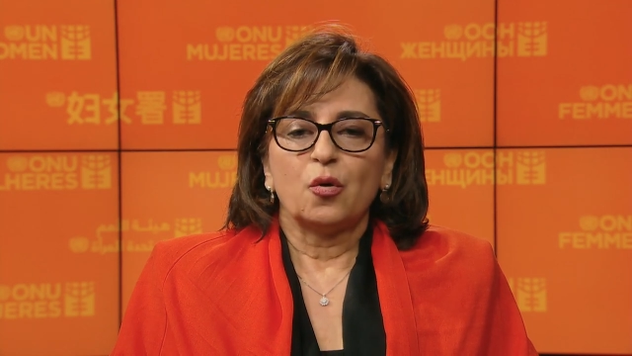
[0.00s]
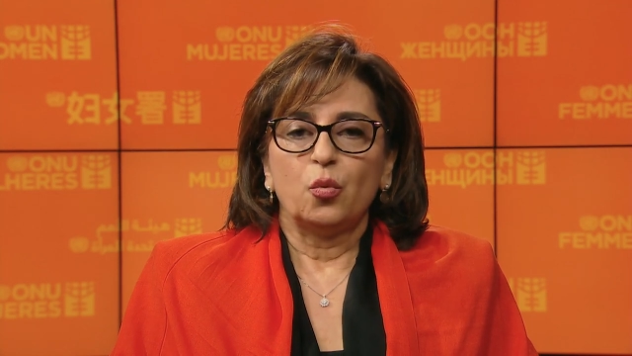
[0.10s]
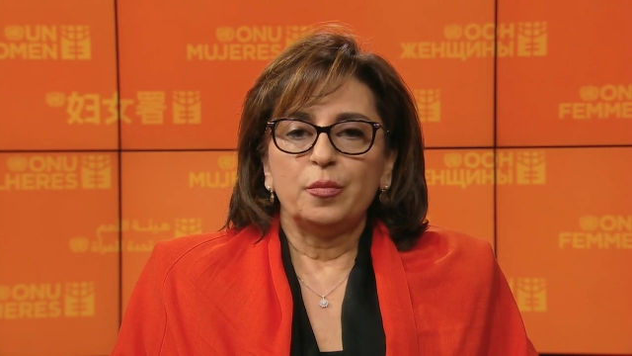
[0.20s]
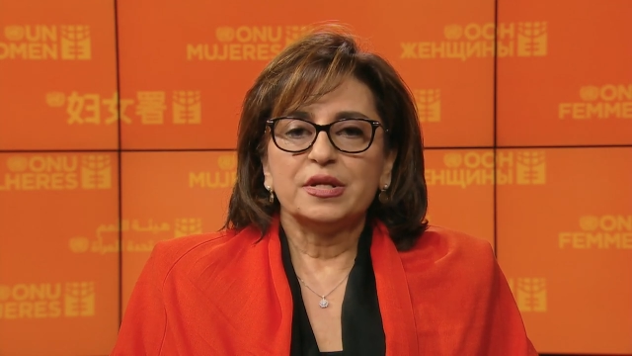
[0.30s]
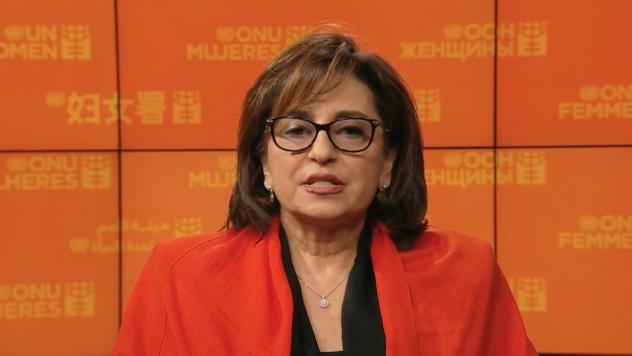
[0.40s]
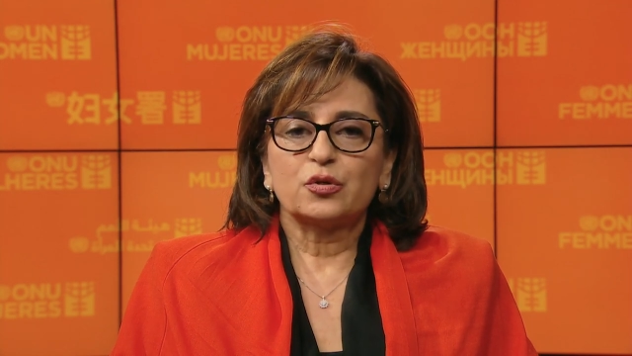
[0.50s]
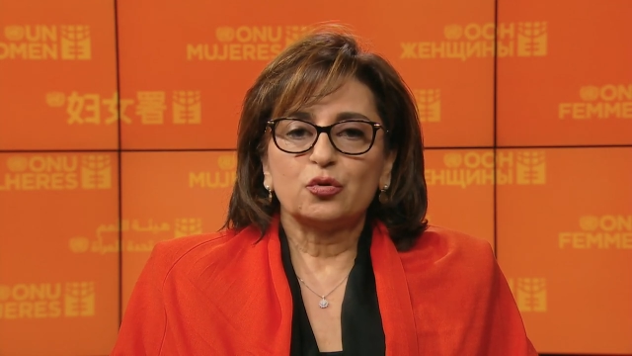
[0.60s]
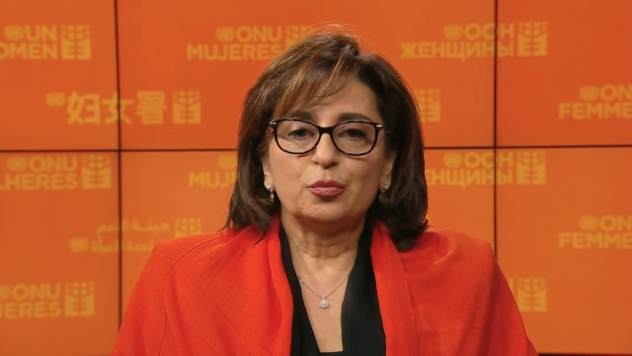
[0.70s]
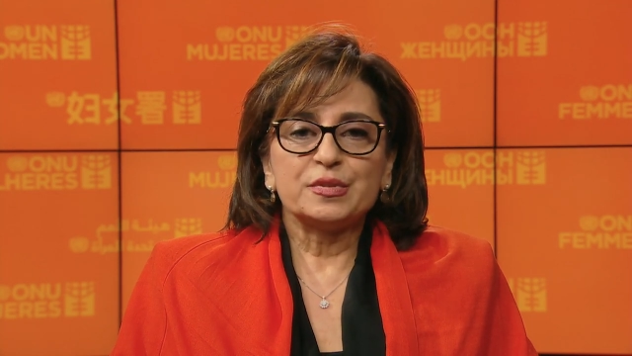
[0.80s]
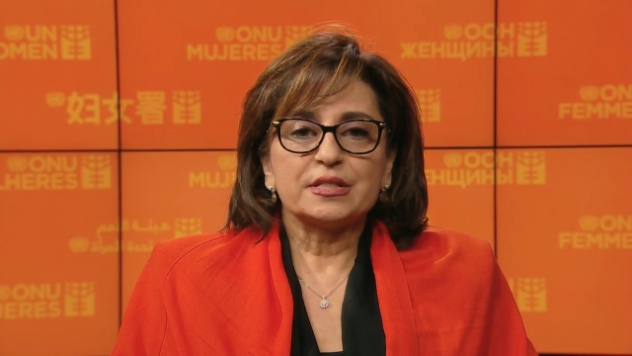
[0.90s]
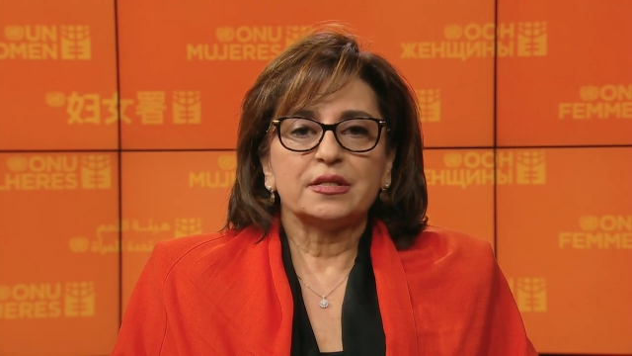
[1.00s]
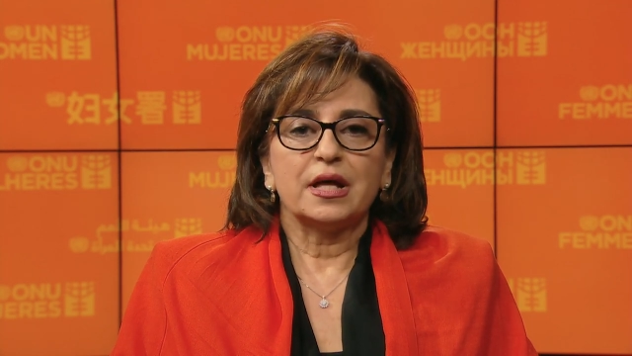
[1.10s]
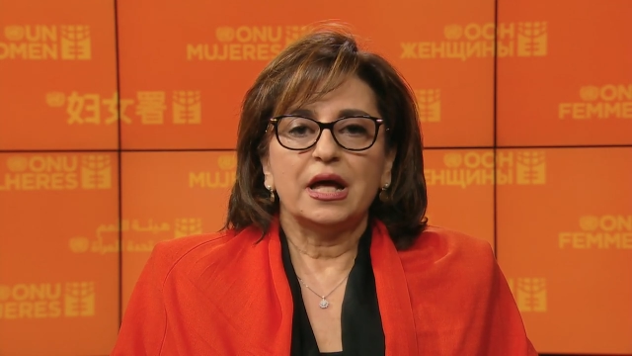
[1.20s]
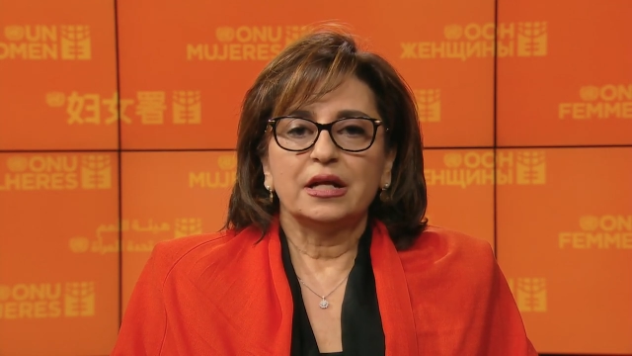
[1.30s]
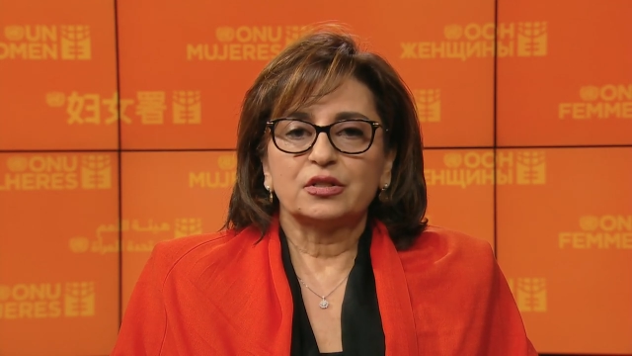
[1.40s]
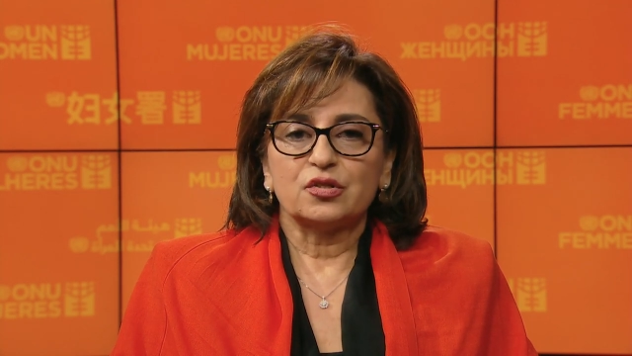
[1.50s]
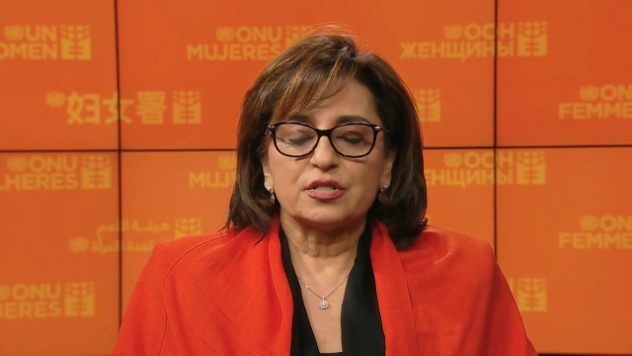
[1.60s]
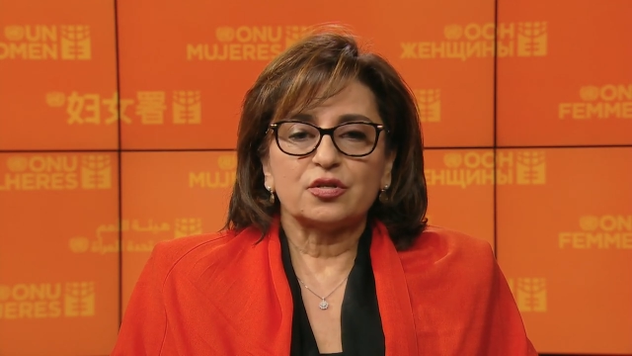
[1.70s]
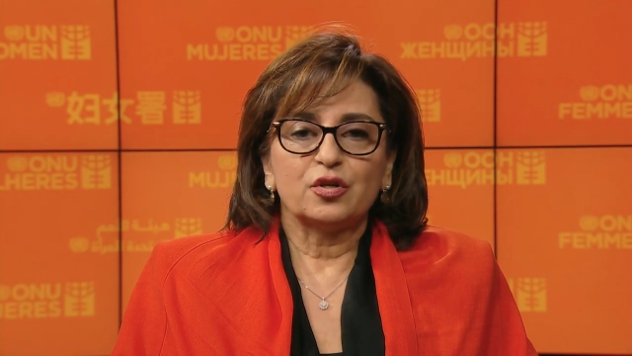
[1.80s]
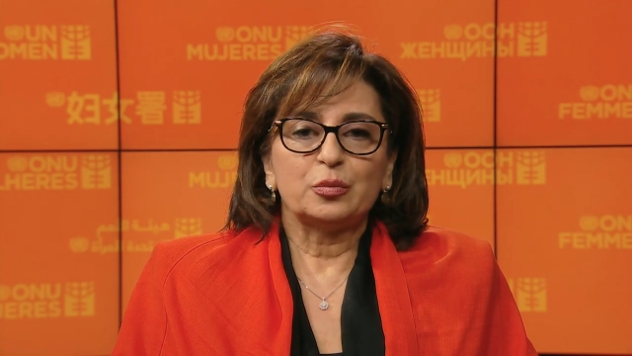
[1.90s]
Women's groups and
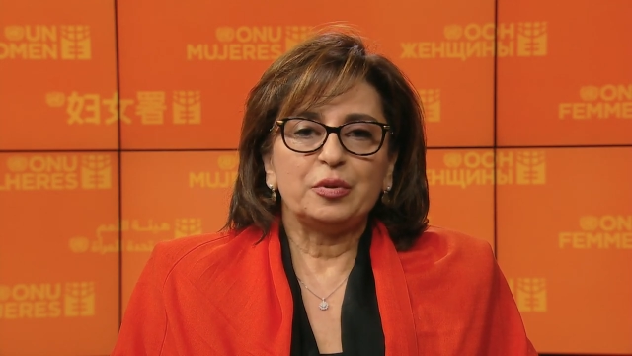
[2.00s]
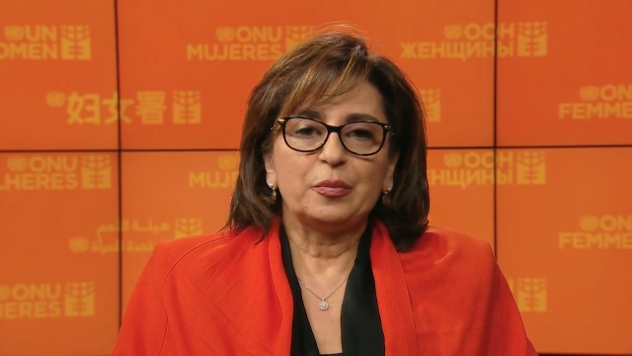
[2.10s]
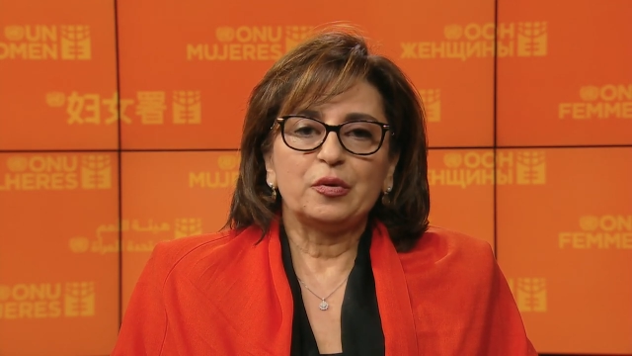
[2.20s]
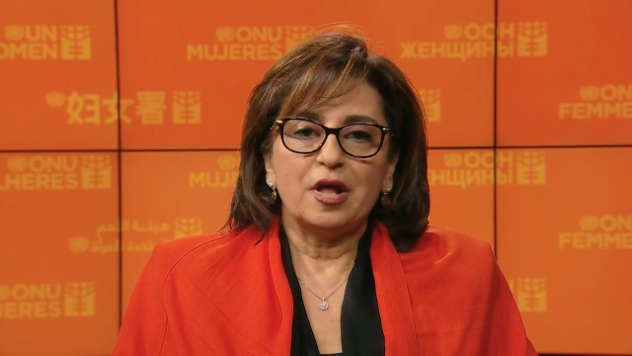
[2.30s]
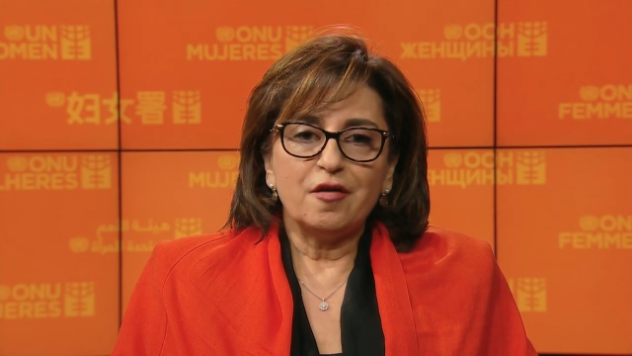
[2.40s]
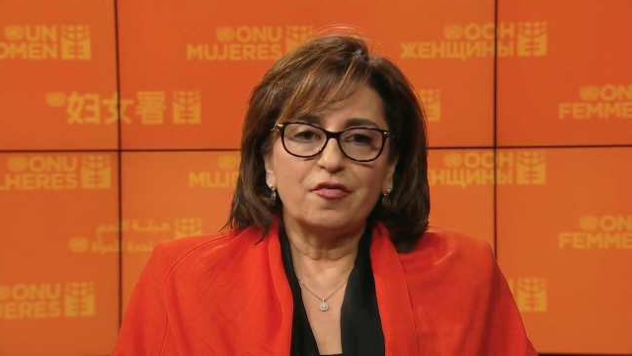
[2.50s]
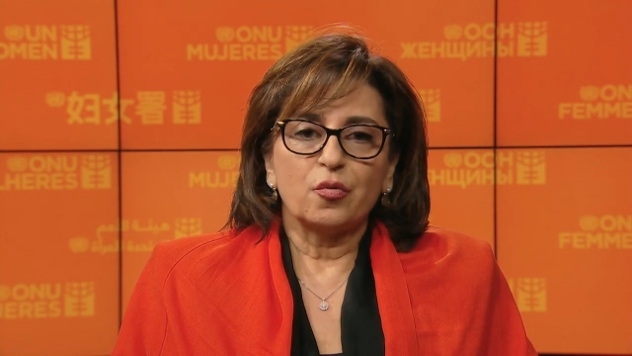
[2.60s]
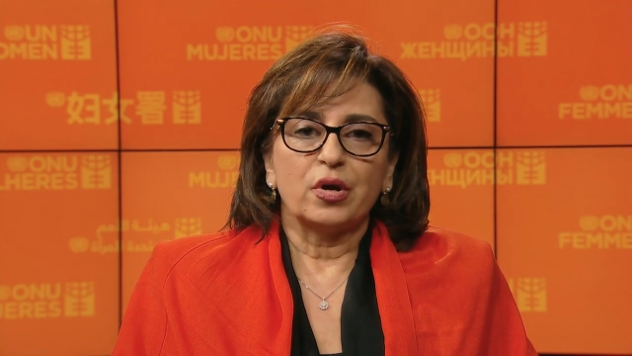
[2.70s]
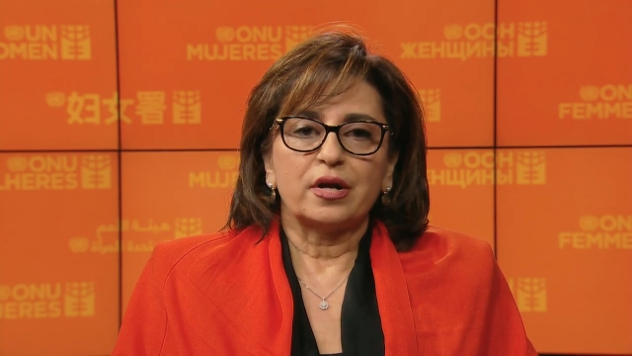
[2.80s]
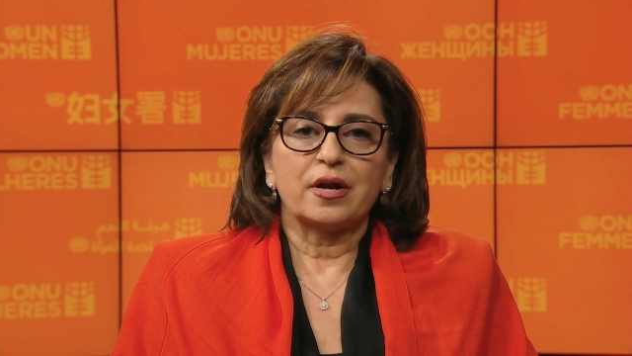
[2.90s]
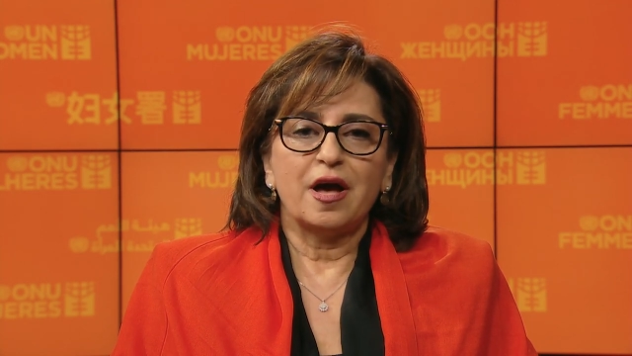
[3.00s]
concerned people everywhere